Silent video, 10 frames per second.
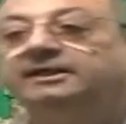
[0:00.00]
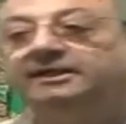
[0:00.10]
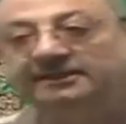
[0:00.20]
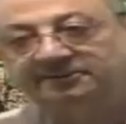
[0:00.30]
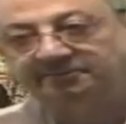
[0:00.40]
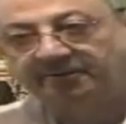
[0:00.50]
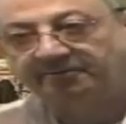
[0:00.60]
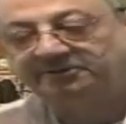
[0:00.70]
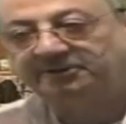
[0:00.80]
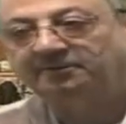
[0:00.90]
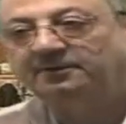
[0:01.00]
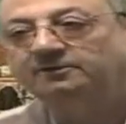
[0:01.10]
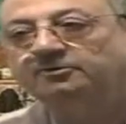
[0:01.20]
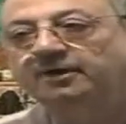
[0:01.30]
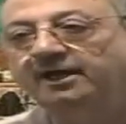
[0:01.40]
It is permissible
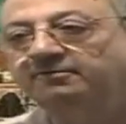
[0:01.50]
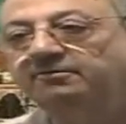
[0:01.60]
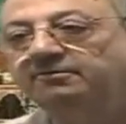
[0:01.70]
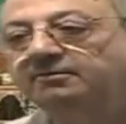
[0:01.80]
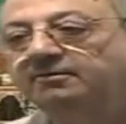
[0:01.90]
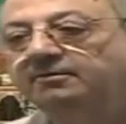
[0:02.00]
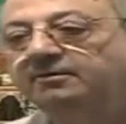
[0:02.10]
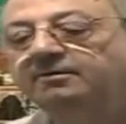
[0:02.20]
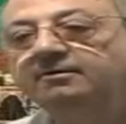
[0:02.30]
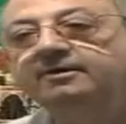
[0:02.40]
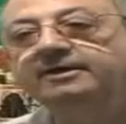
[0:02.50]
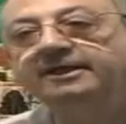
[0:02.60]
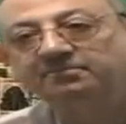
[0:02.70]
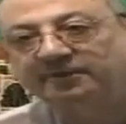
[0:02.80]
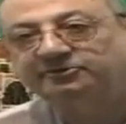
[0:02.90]
to have
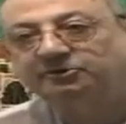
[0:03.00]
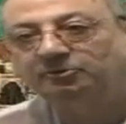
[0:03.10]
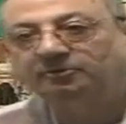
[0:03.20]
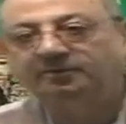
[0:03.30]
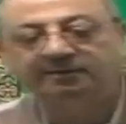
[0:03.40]
it mansu.